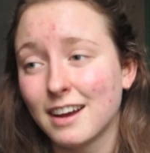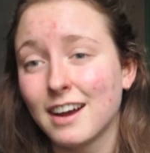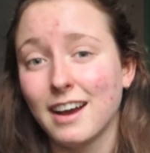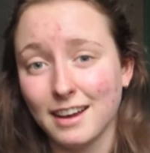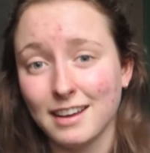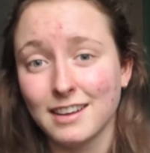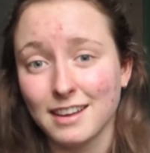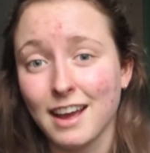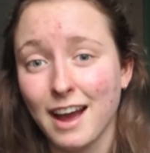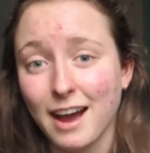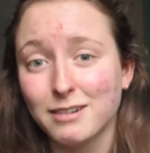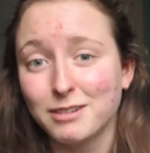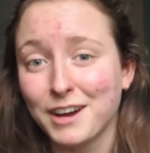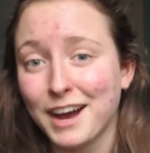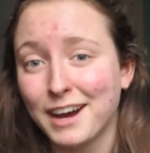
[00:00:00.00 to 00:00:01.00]
I
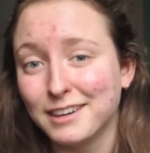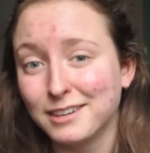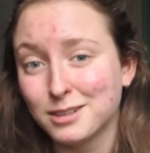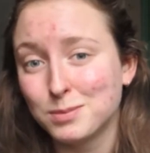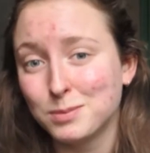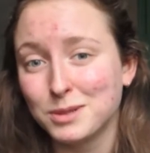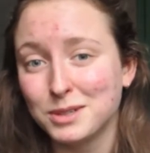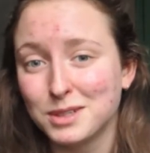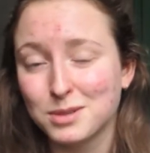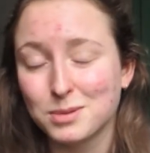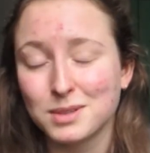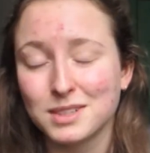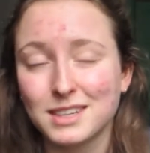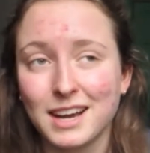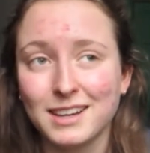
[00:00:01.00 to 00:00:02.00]
have had experience
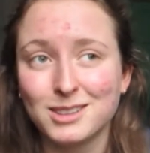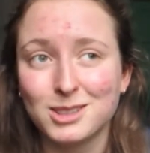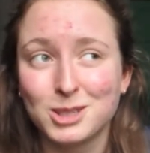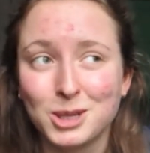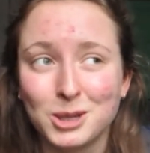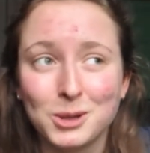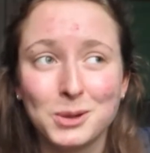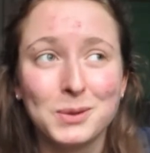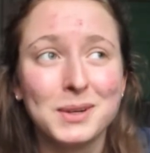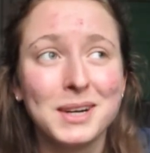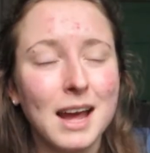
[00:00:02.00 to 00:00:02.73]
with that too.